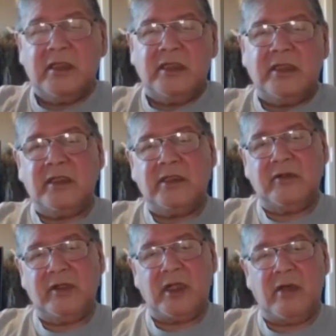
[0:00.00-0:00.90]
uh,
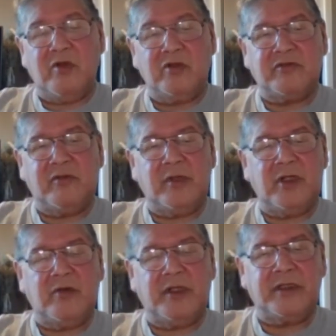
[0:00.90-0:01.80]
what I'm most
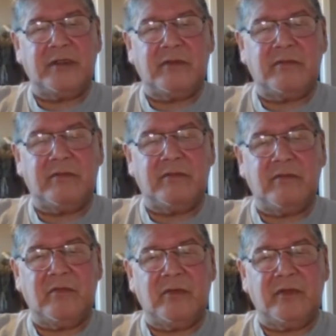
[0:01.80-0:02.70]
familiar with, uh,
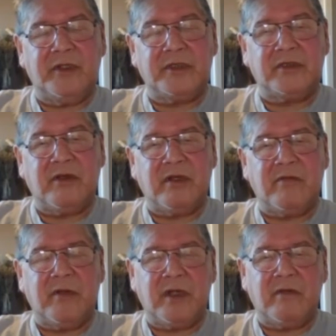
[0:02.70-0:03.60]
there's a lot
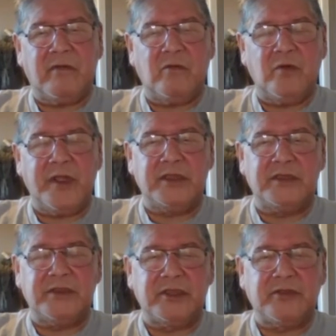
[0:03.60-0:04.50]
of uh, ways
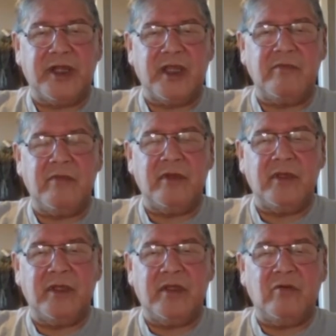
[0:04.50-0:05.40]
to describe
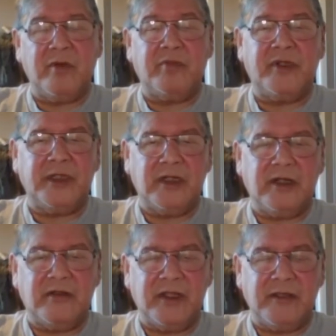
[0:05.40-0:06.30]
one
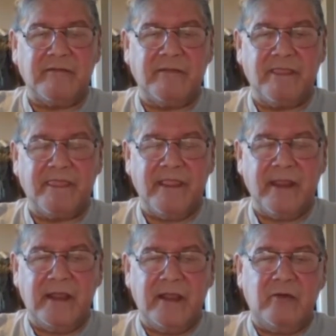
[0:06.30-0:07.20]
particular thing.
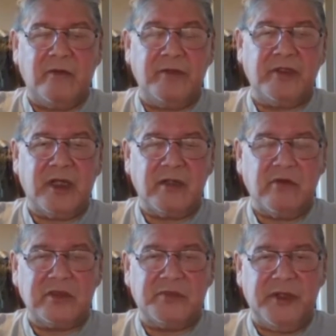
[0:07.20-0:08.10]
When we talk
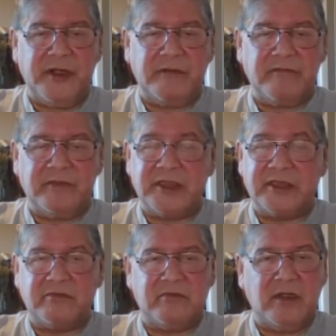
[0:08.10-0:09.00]
about spirit,
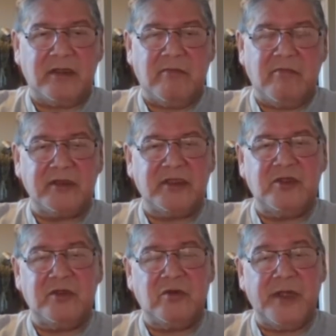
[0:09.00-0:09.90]
there's a
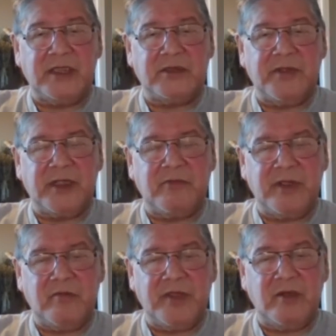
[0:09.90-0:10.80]
multitude of ways we,
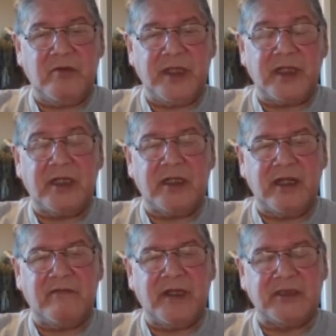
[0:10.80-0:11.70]
we, we, we can
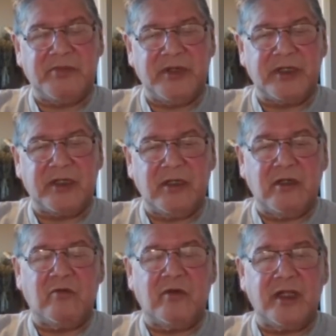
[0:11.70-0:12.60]
identify spirit.
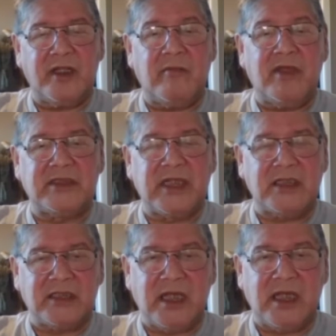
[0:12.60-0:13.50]
One of them is
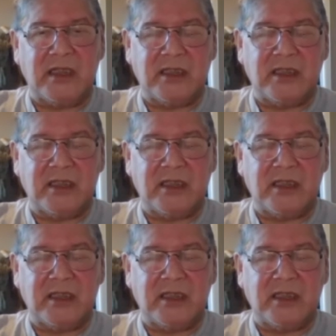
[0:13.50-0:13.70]
atzak.